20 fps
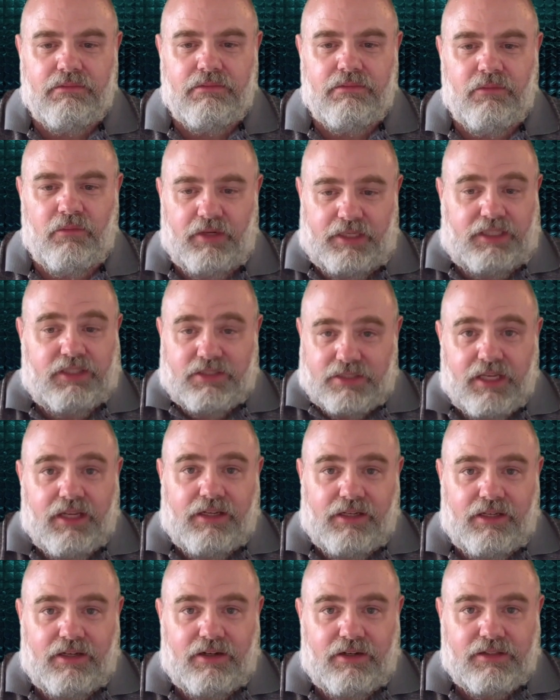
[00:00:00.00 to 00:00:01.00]
what he's
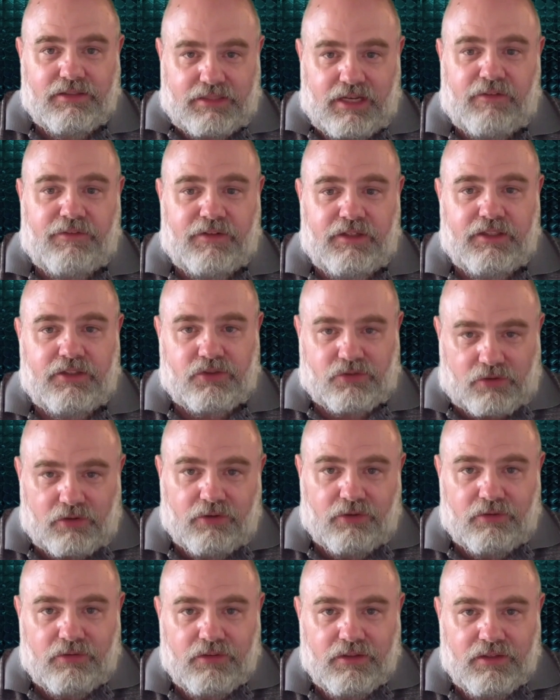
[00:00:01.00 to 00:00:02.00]
saying here is definitely
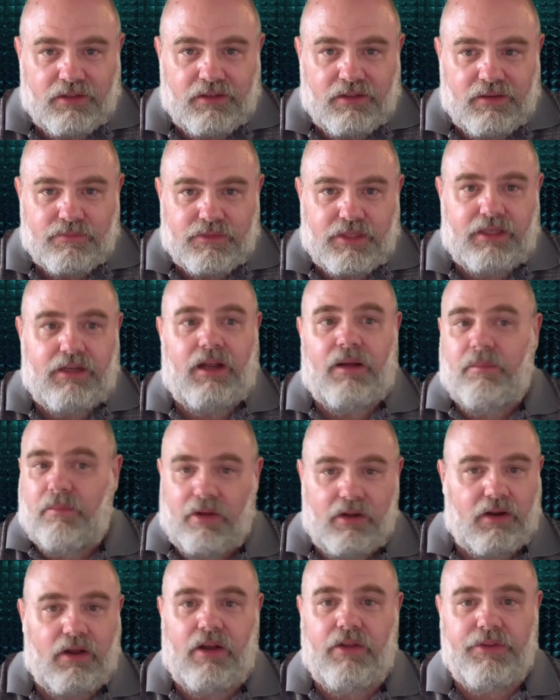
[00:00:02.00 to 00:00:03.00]
true. That
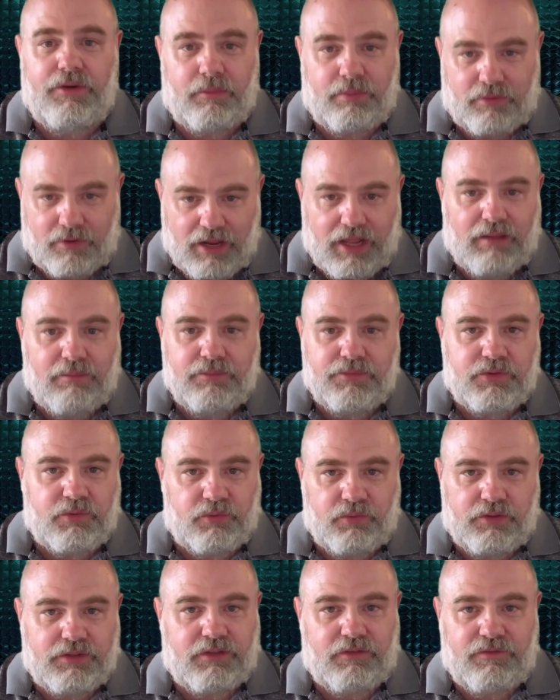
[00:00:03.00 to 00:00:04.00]
among other problems
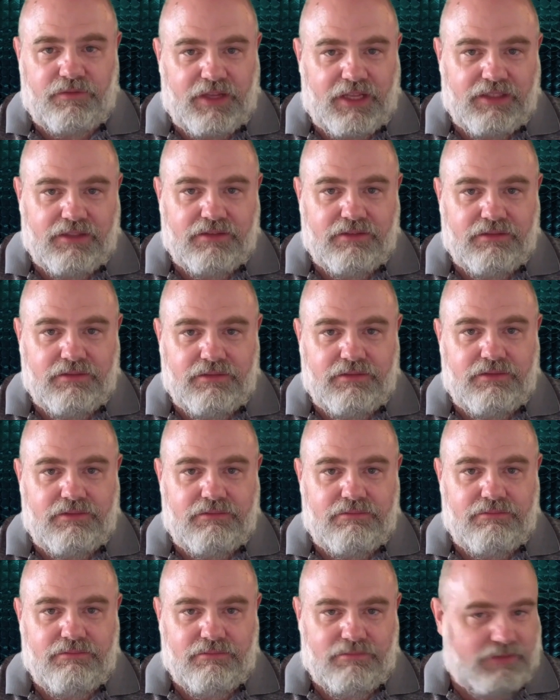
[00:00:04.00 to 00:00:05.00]
with what the Fed
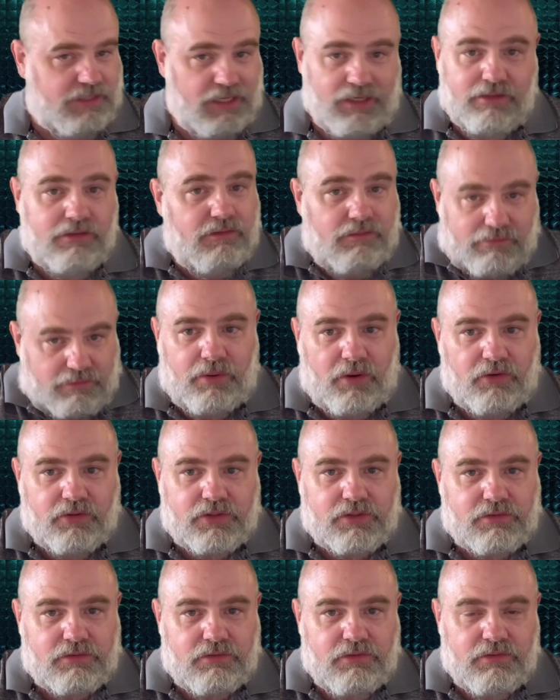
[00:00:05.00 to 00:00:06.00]
did
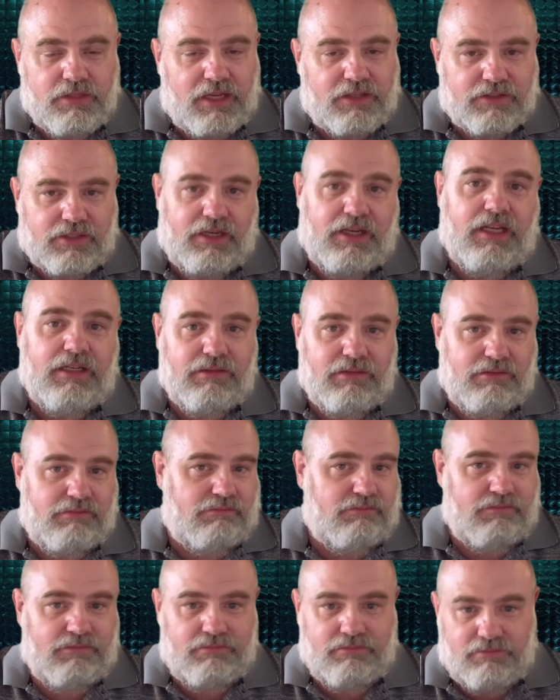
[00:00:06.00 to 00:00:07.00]
post-2008,
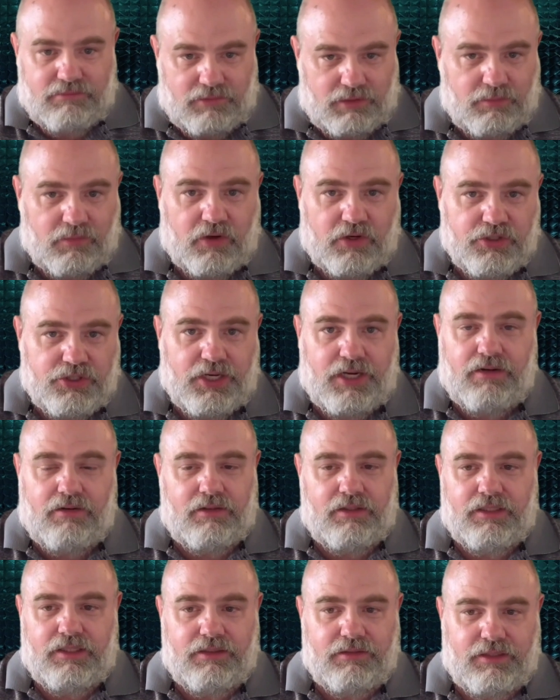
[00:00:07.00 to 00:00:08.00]
when more
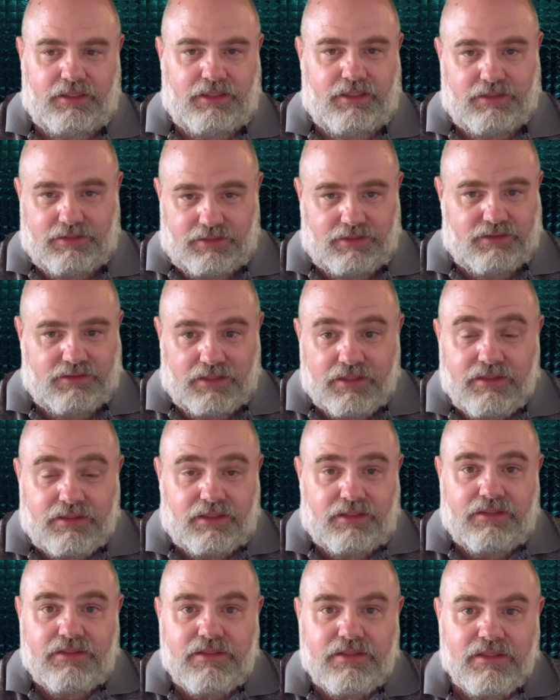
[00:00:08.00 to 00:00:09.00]
generally like its
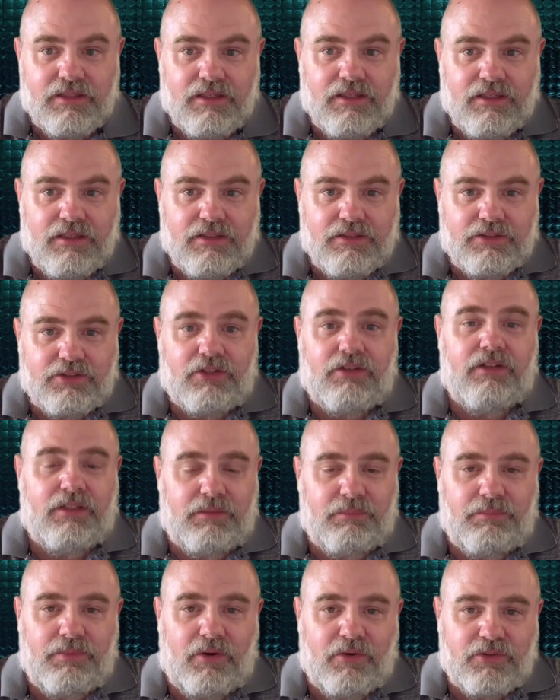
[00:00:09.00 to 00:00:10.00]
existence,
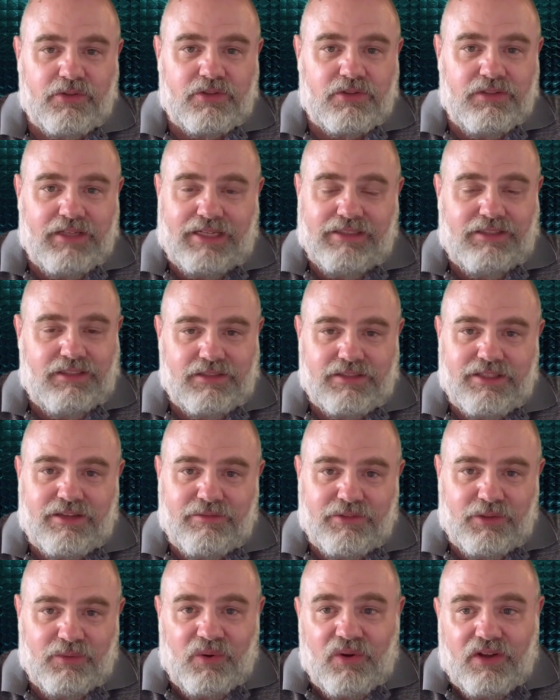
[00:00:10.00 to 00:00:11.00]
certainly
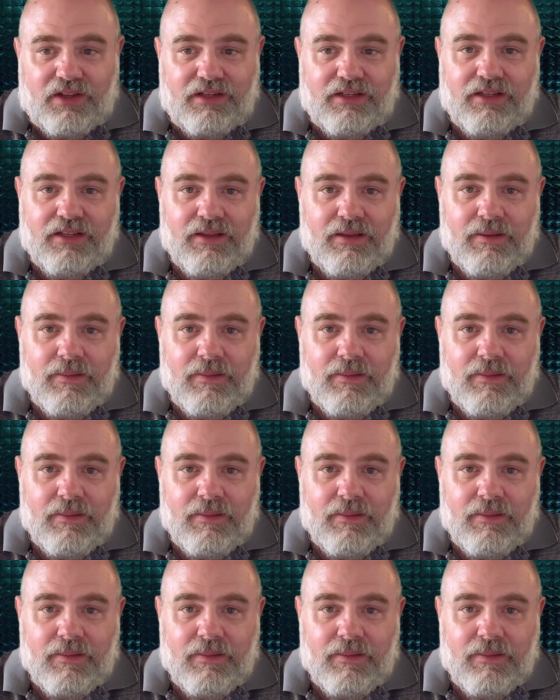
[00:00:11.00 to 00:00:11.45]
post-1971,